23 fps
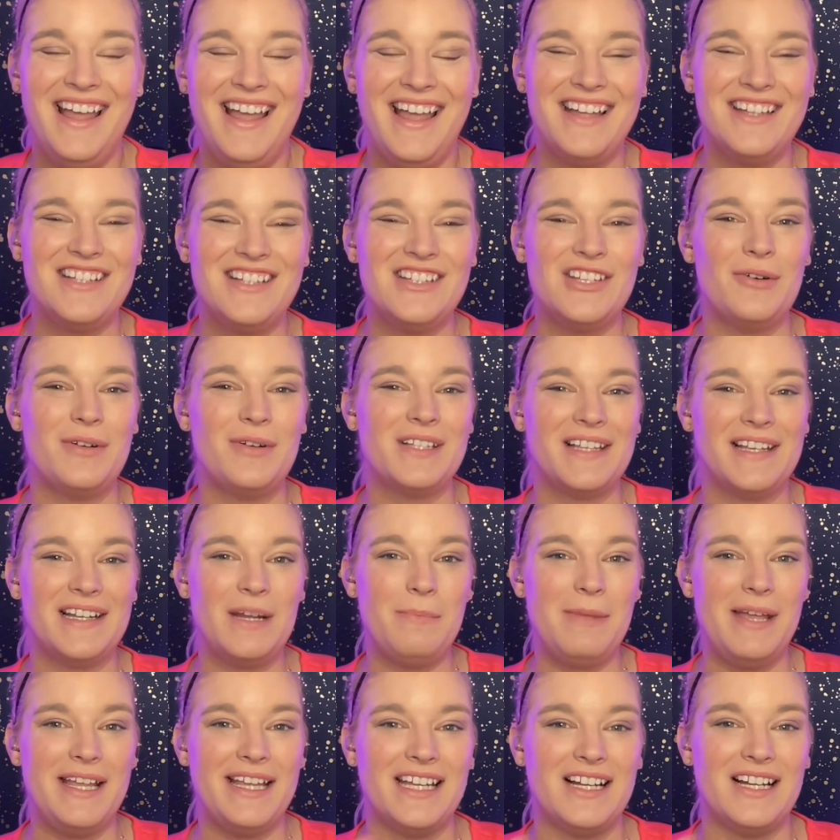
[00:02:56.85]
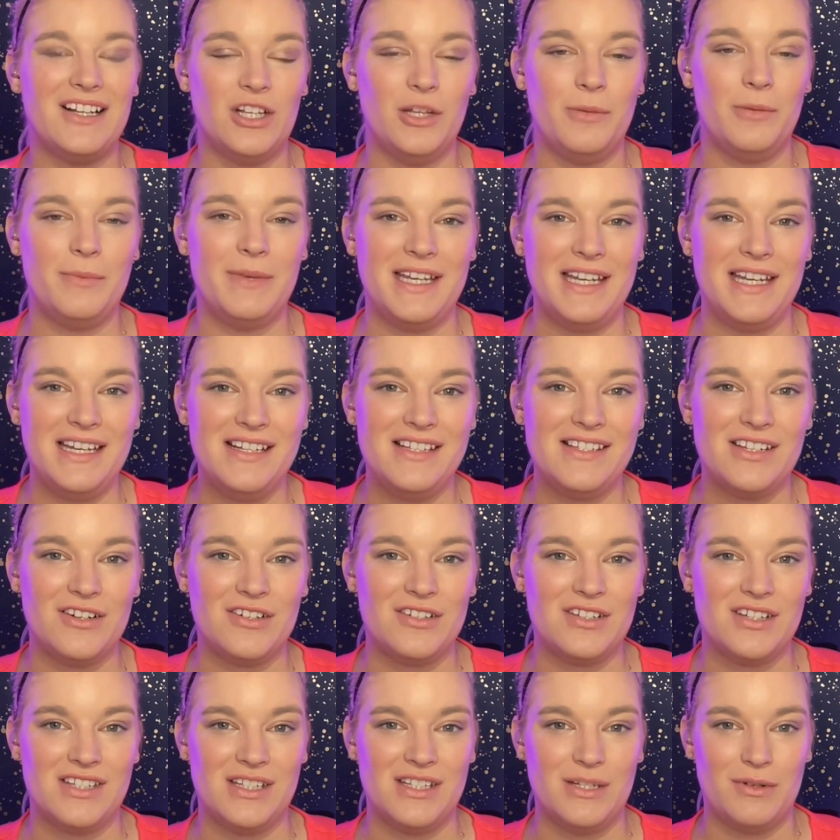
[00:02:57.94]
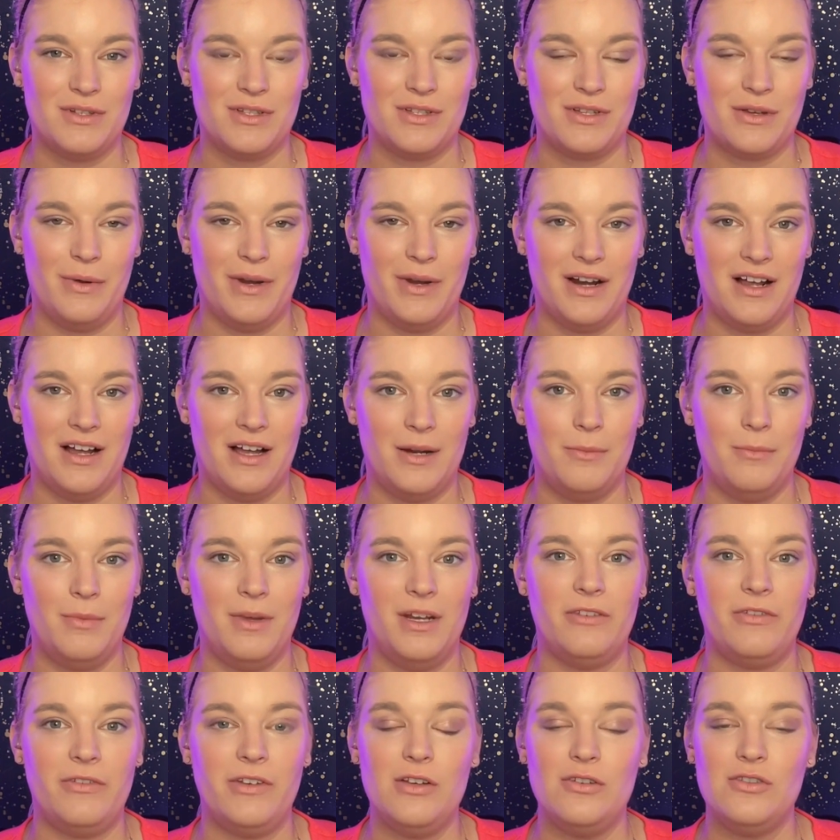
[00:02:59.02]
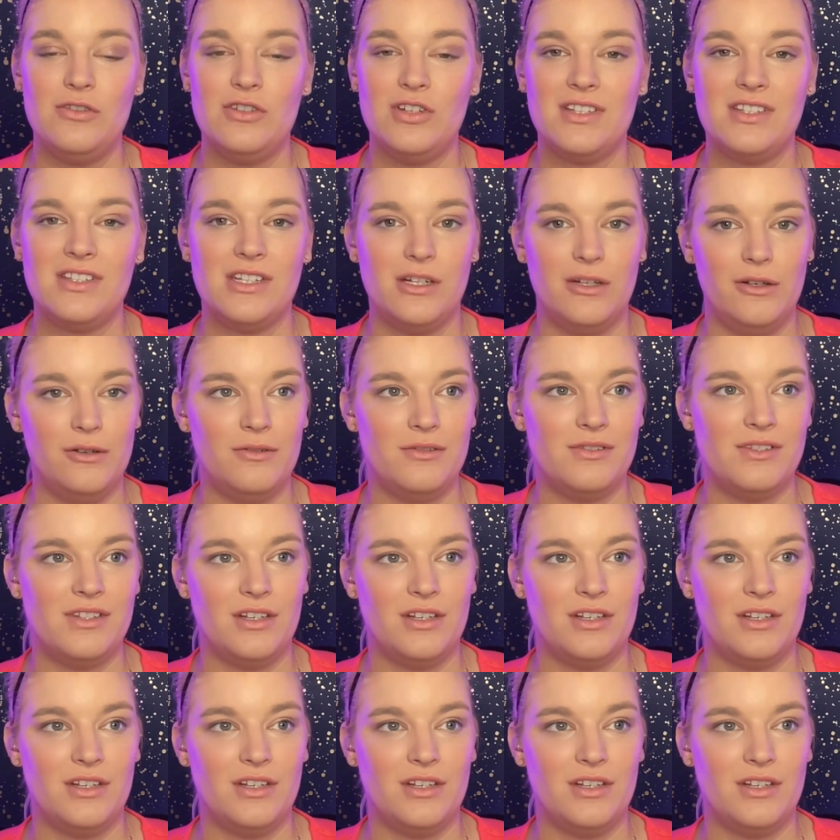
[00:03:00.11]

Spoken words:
And so it's going to make it a little bit easier to see what's going on. But if you just use